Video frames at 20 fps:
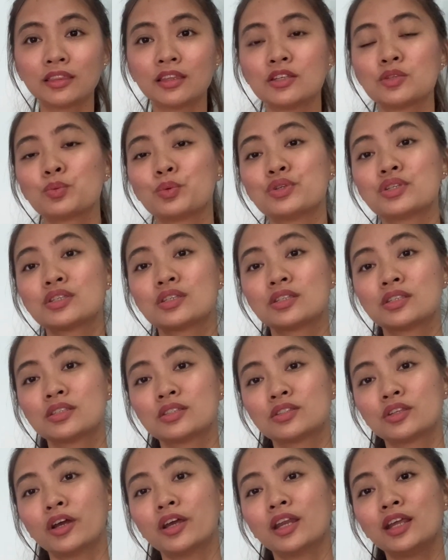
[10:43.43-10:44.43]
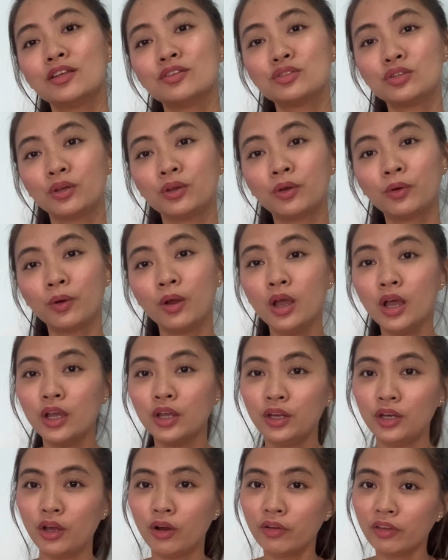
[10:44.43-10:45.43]
This was starting to,
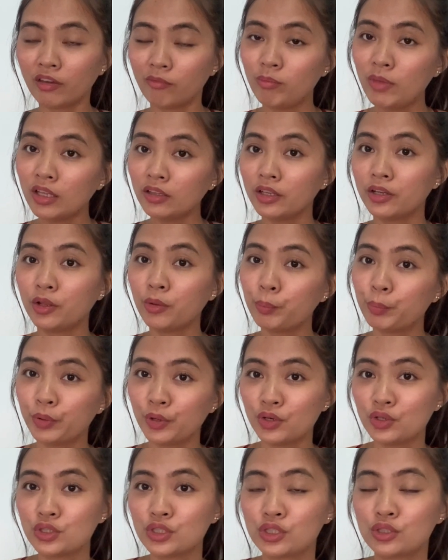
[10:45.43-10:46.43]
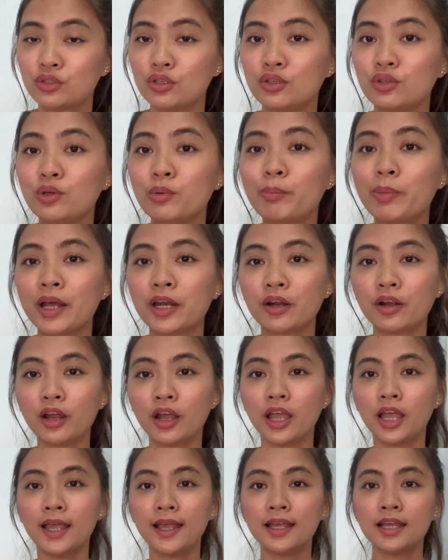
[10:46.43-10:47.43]
give me a little push to do
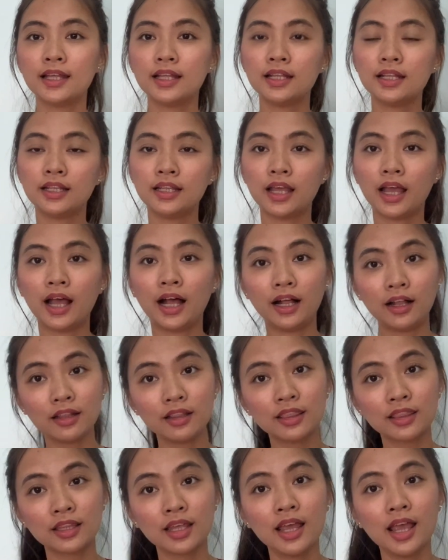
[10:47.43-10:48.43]
better in health